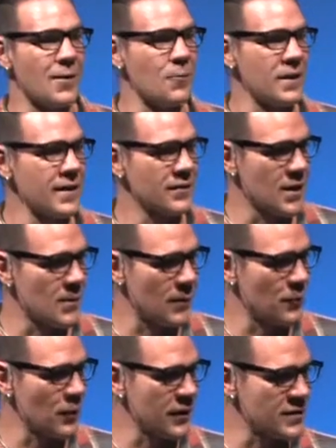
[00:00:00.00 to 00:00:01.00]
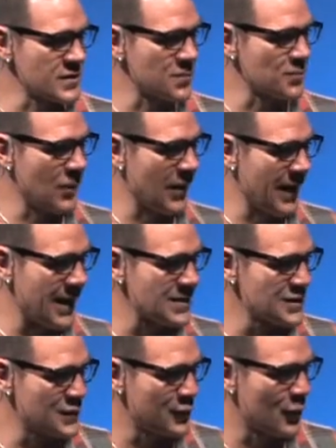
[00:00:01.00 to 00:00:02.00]
we have come up with some
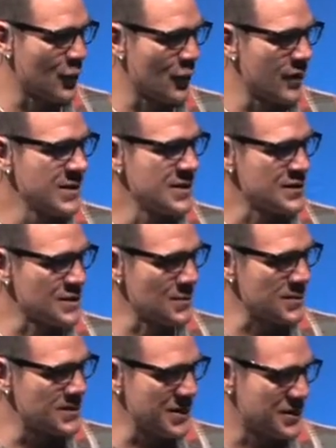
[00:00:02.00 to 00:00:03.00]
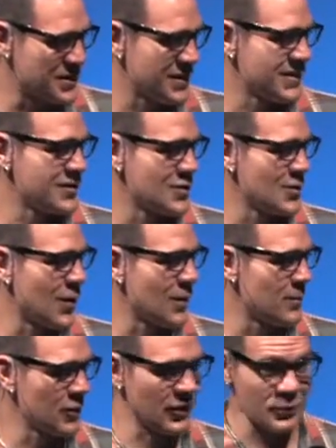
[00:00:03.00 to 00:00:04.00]
plans for some addition to our
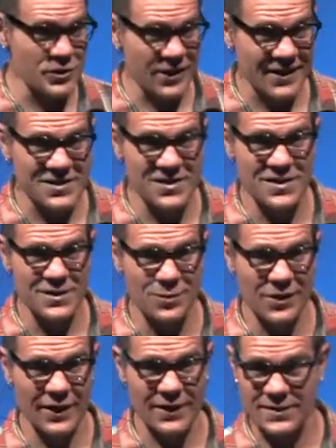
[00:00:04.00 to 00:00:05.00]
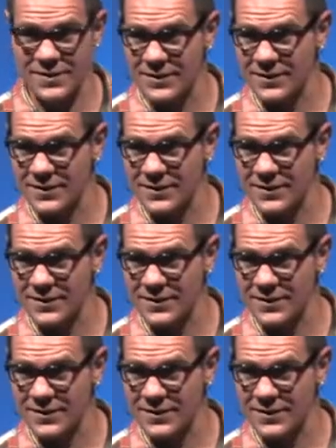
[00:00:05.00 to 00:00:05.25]
building. Would you like to see the plans?